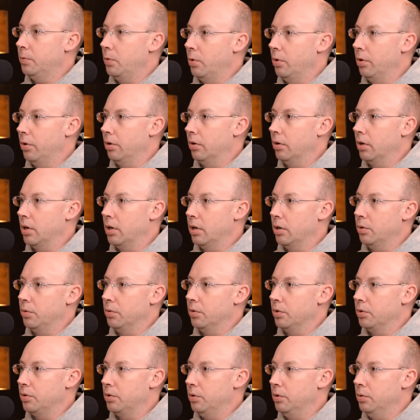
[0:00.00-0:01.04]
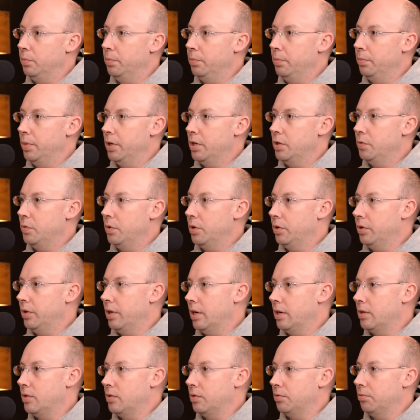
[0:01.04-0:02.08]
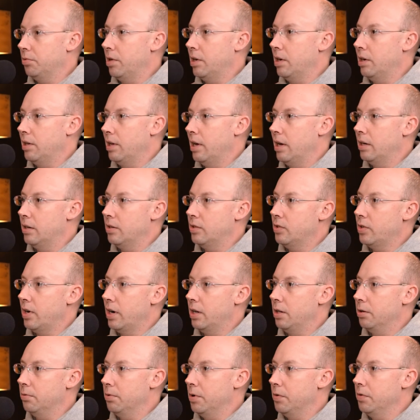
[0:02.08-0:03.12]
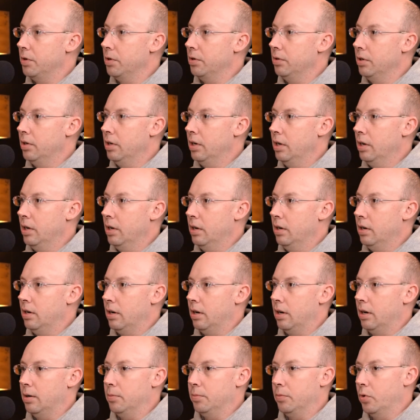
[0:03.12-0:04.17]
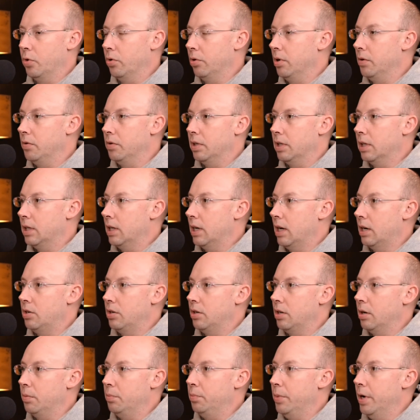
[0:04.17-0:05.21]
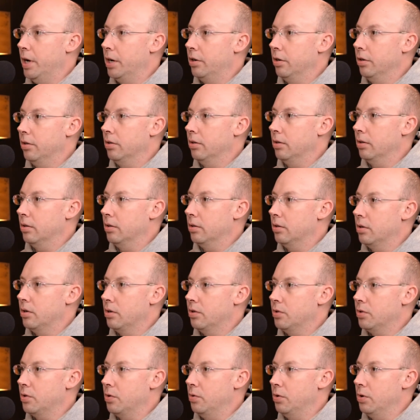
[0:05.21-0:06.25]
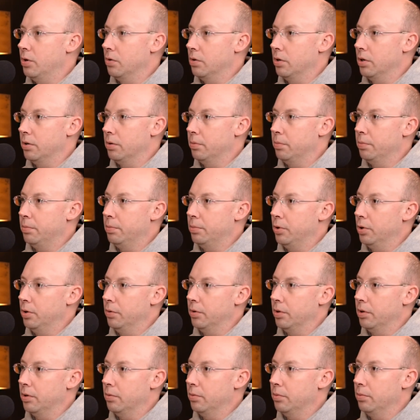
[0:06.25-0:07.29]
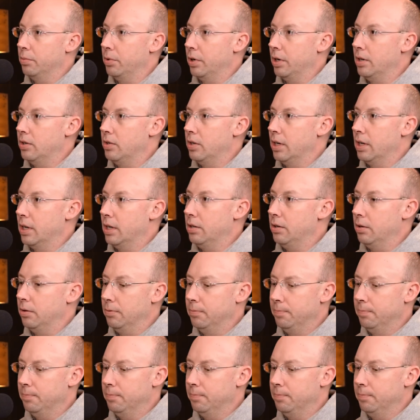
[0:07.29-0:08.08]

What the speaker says: or over to Pittsville, that's right on that side of the river, or even catching up Baker and scooting over to Plover, pretty easy to get to.